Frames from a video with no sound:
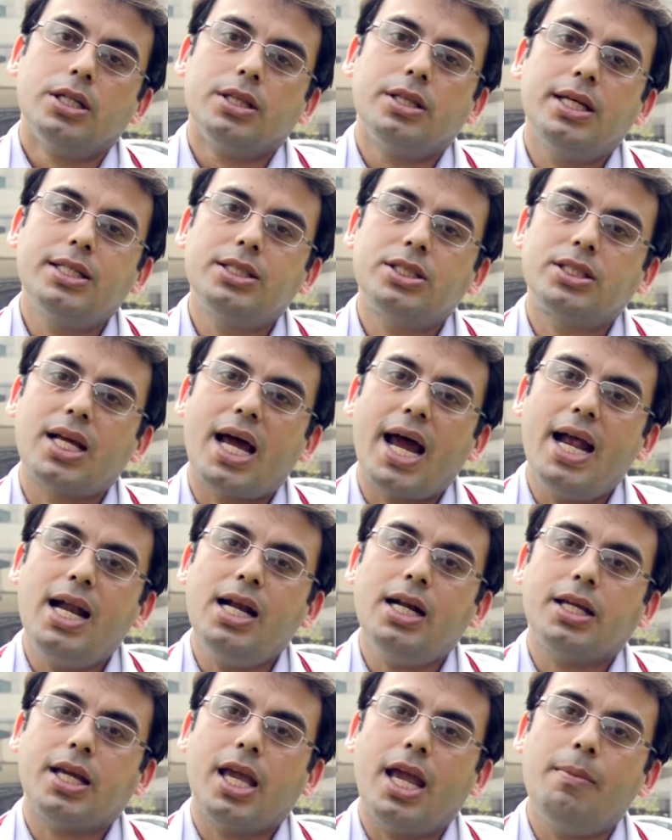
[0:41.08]
this
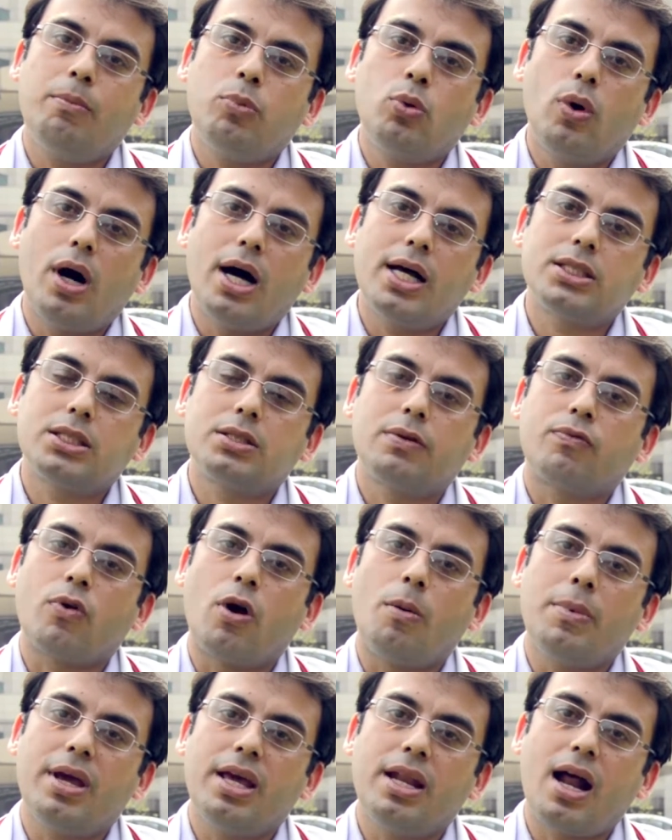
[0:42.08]
child came to us
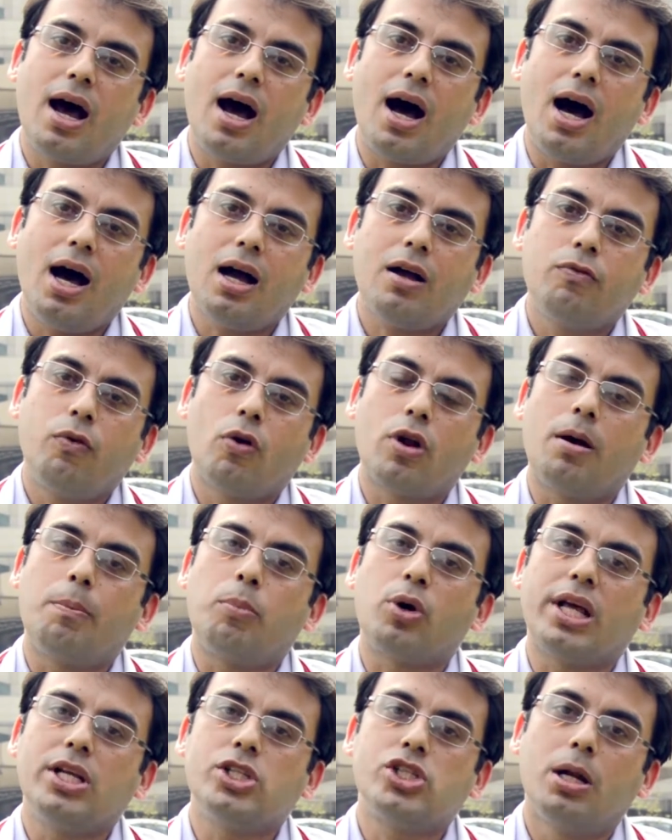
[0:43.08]
from Iraq for a
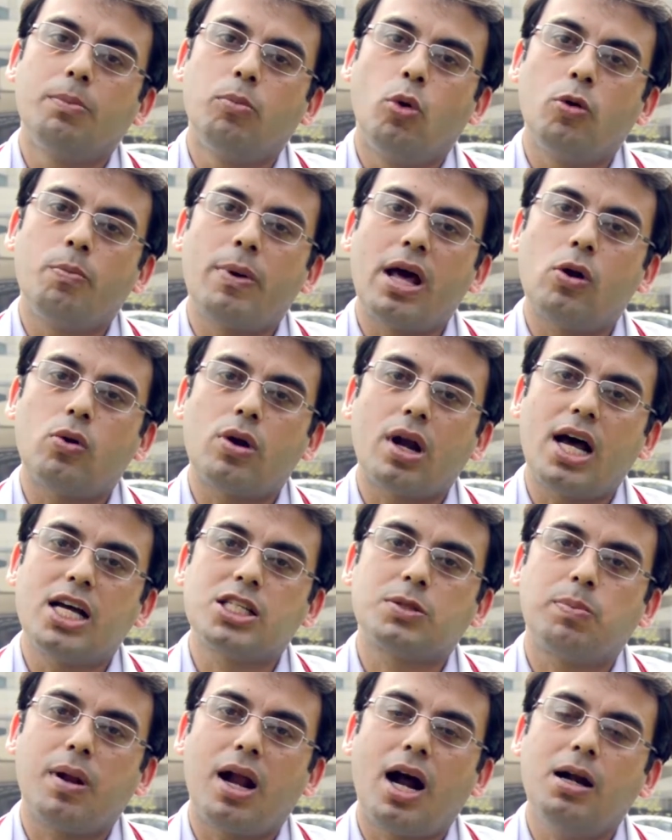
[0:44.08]
potential bone marrow
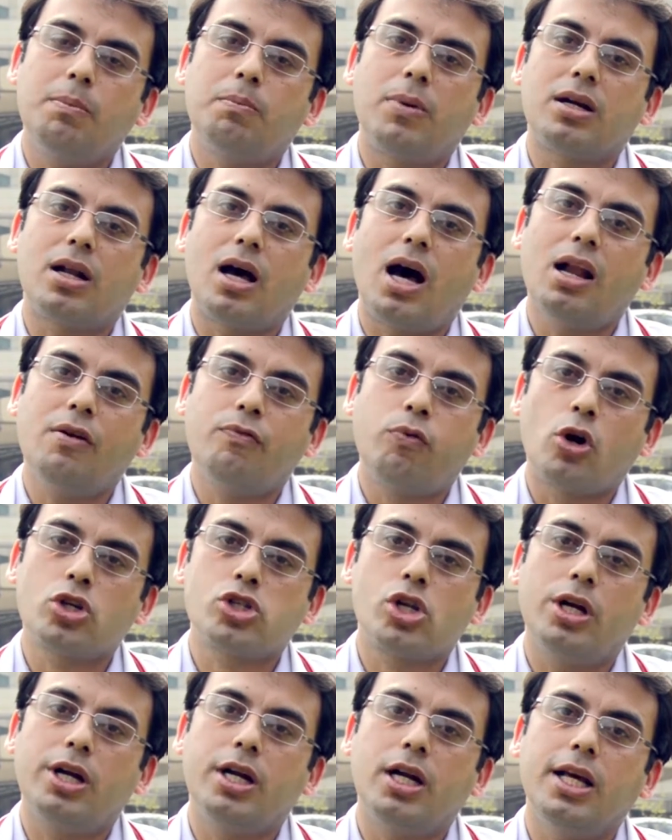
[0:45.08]
transplant, but
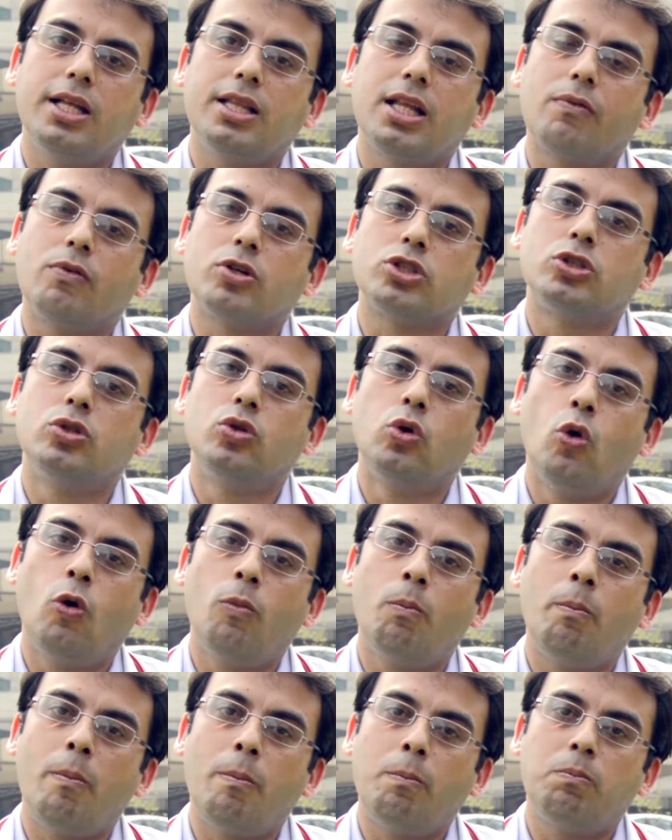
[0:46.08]
unfortunately, there was
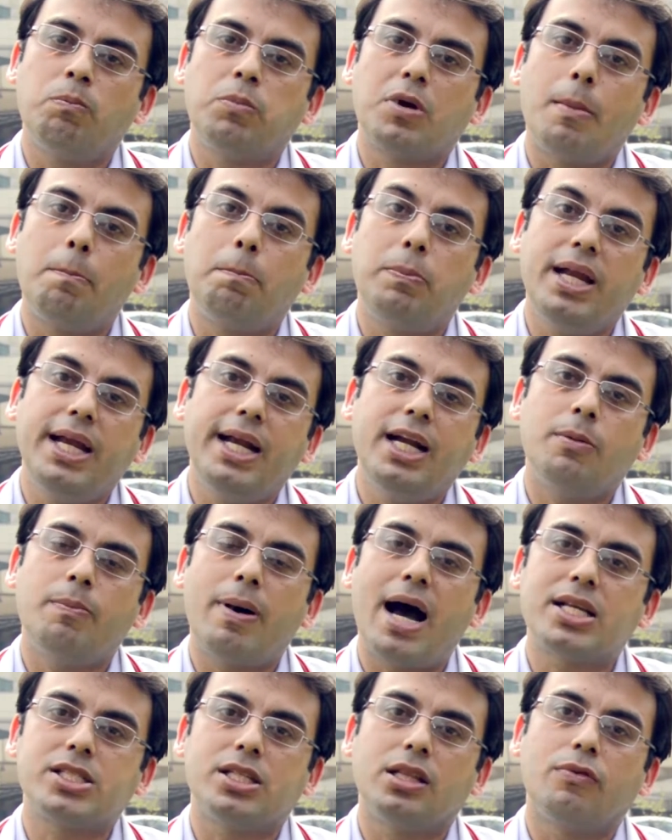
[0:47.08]
no complete
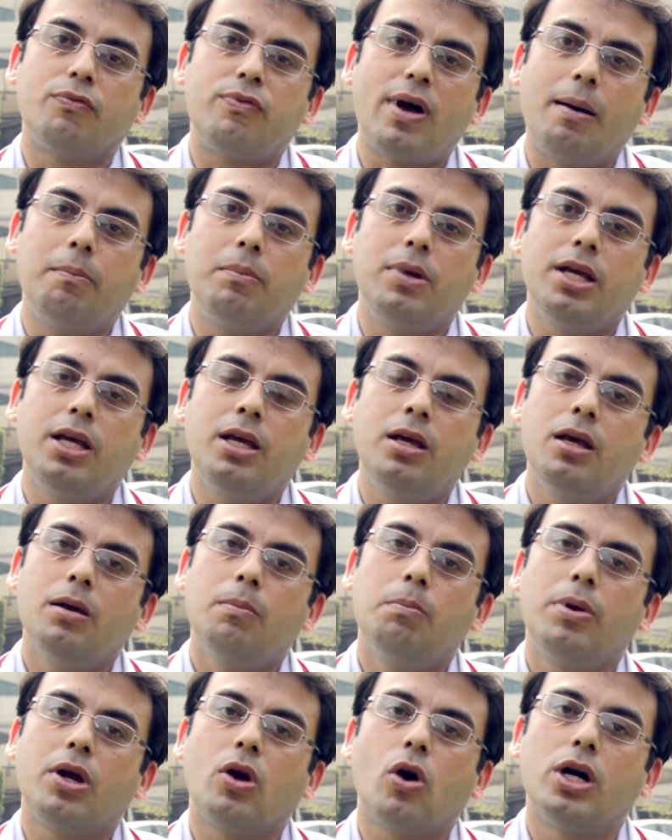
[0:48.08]
match in the family
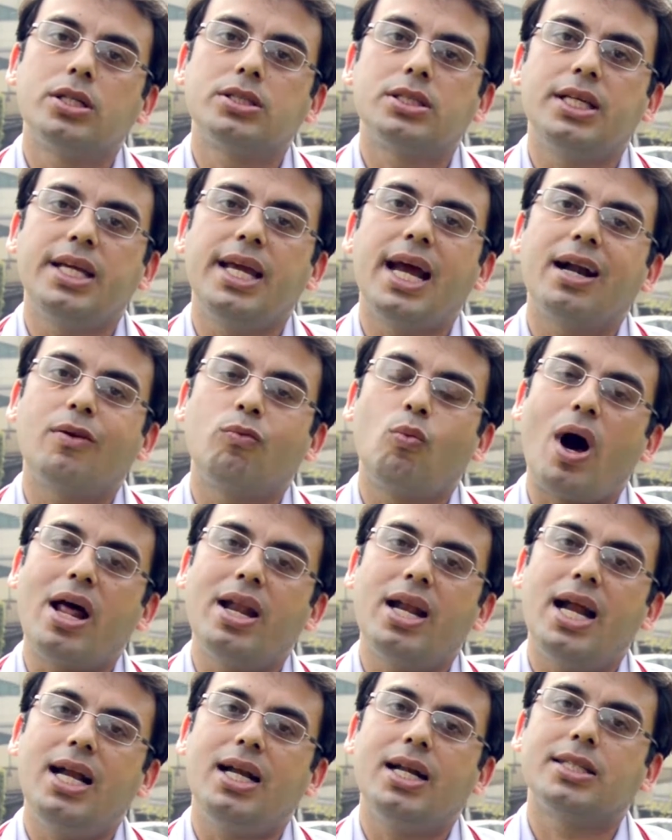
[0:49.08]
because he had
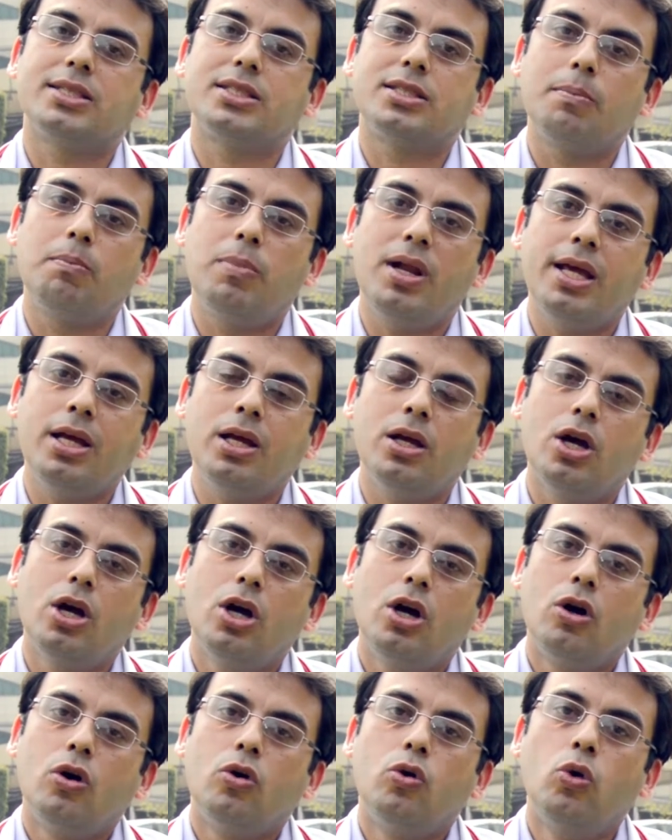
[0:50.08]
one elder sibling
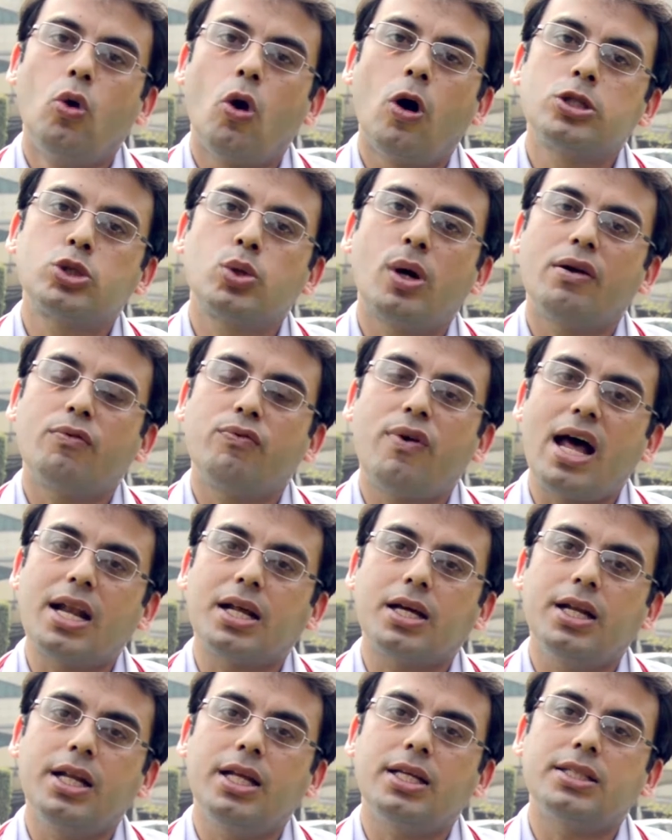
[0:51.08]
who also had
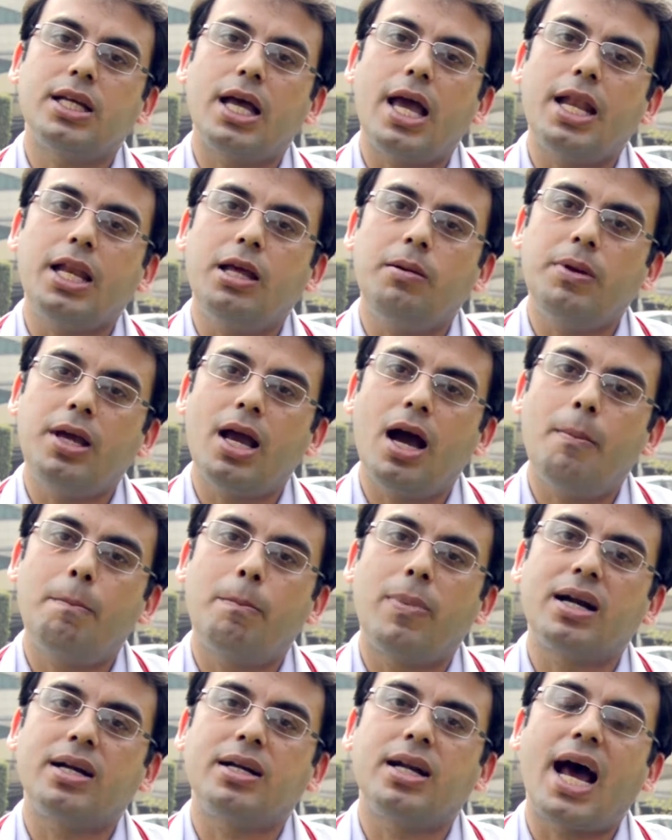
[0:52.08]
Fanconi's anemia
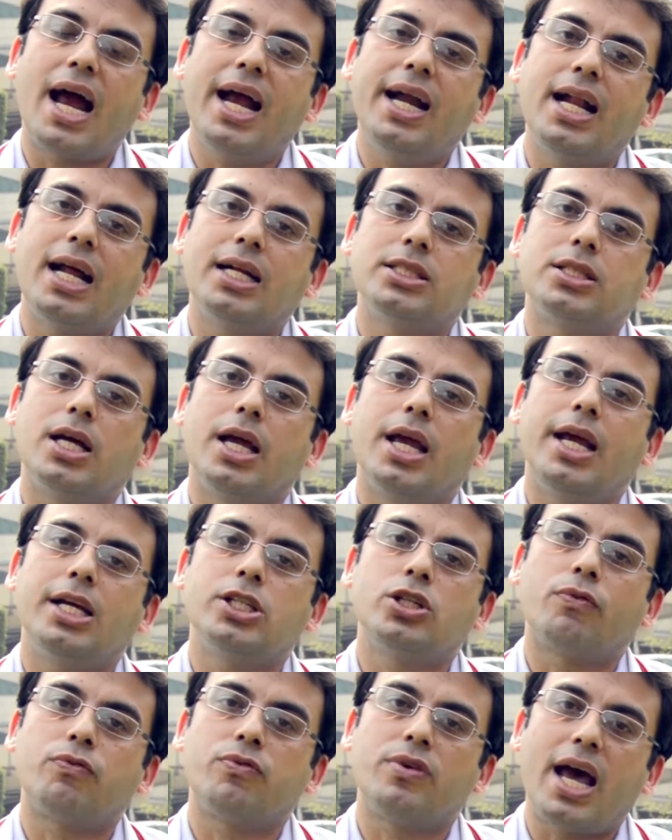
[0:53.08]
but died at the
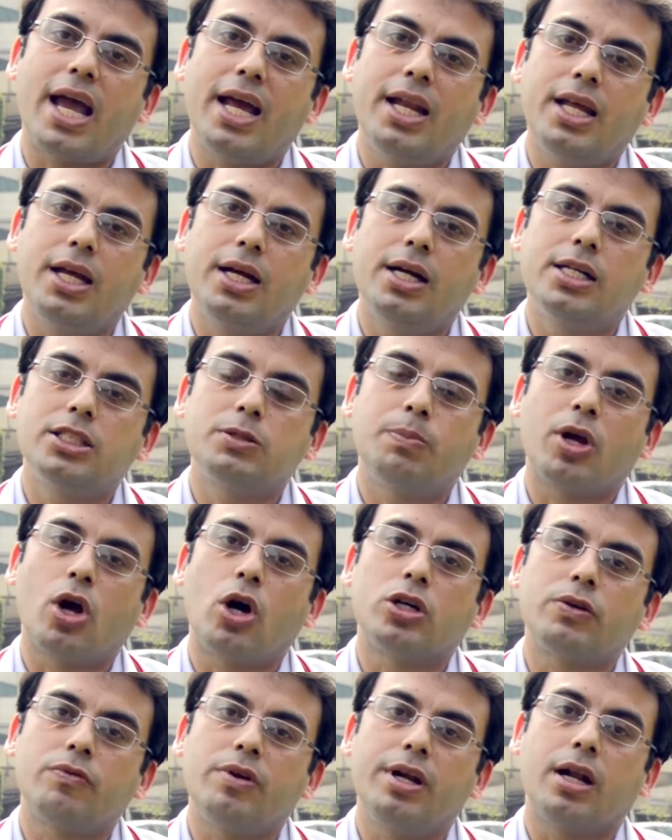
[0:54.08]
age of 9 years
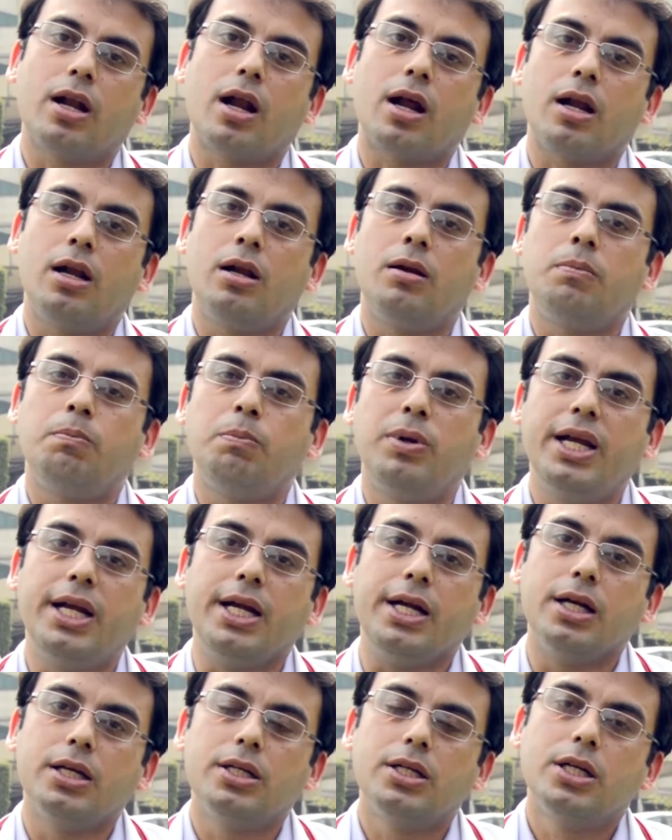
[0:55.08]
because of incursion bleed.